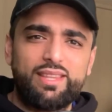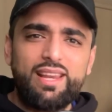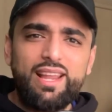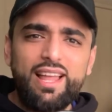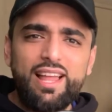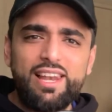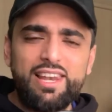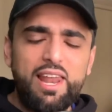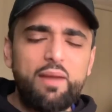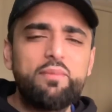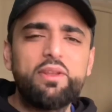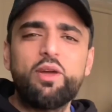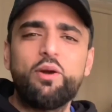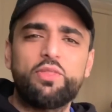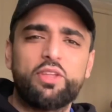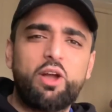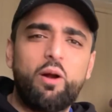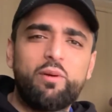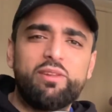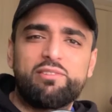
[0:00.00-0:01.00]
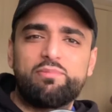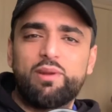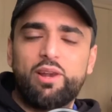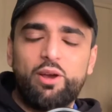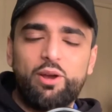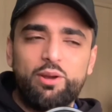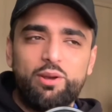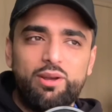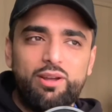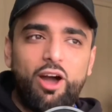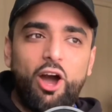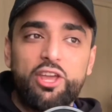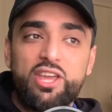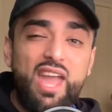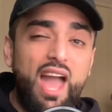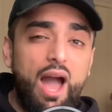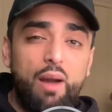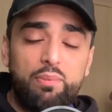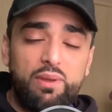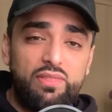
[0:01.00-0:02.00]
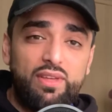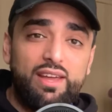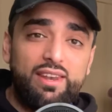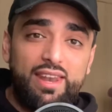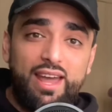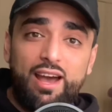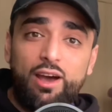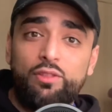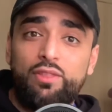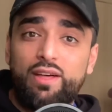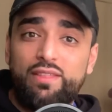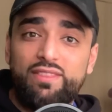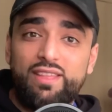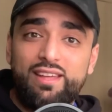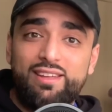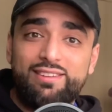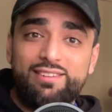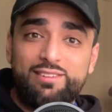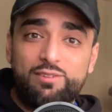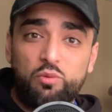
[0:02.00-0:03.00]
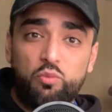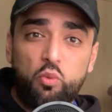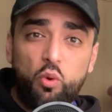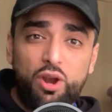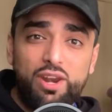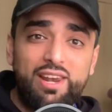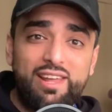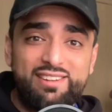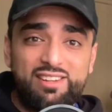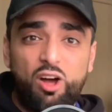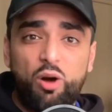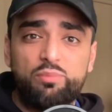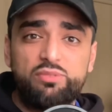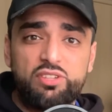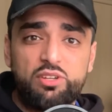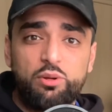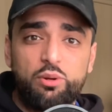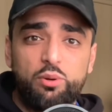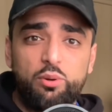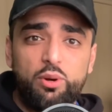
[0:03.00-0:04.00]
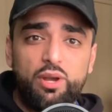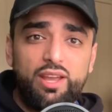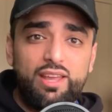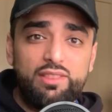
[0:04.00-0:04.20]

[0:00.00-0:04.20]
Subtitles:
let me know in the comments below, are you happy that now that there's one less obstacle